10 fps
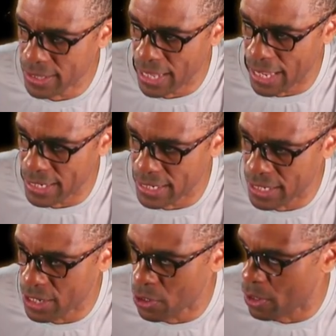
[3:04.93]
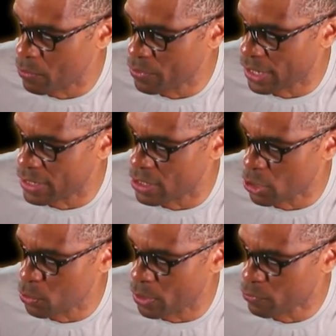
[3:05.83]
that in here, and we've got
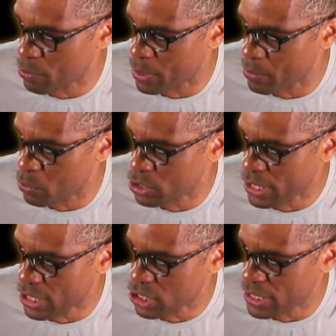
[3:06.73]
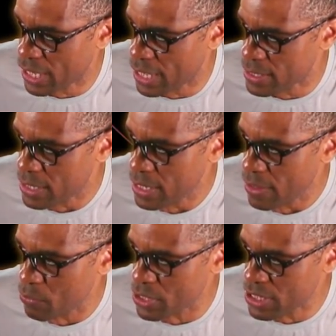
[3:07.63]
another one from him, which actually has,
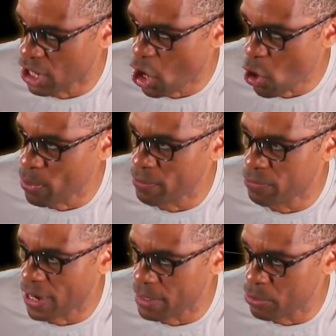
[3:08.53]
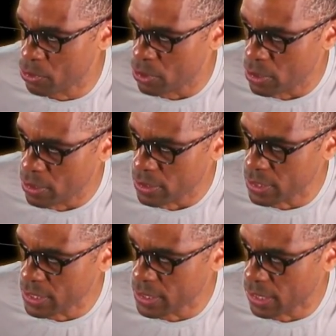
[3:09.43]
this is a carbon fiber.
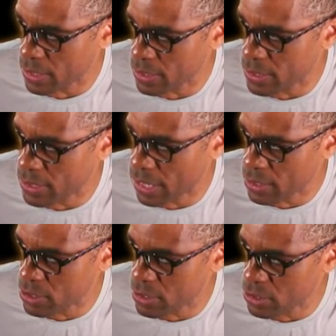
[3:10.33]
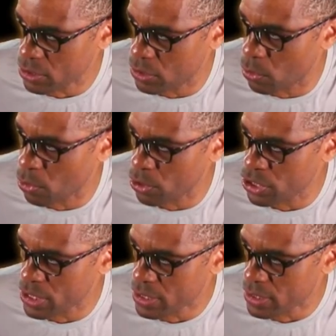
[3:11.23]
Look at that. That just looks
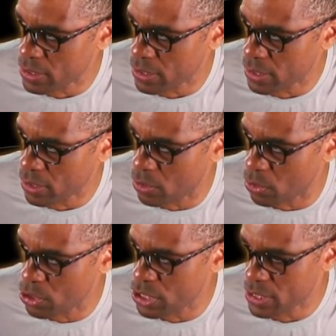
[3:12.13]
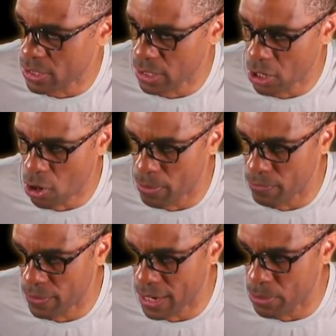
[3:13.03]
gorgeous, gorgeous on the carbon
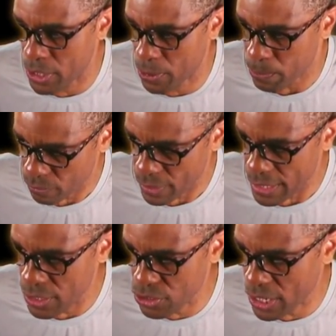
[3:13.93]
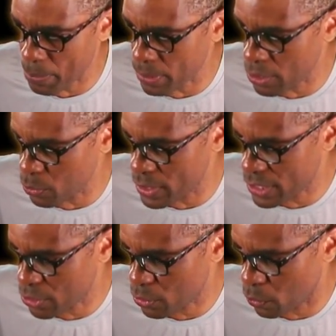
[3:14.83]
fiber here. There's a couple other ones
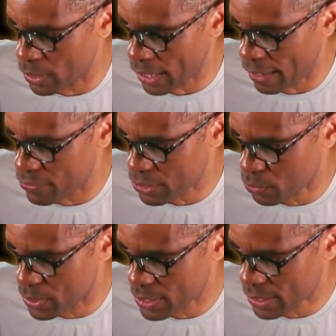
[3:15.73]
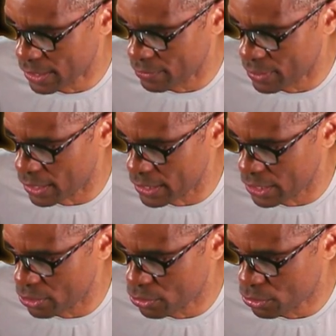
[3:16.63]
here. The one I've just recently done
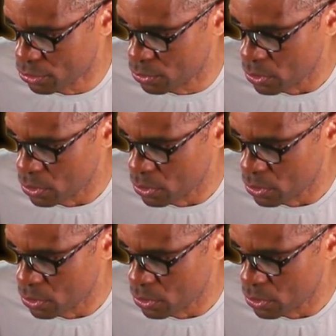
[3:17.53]
here, two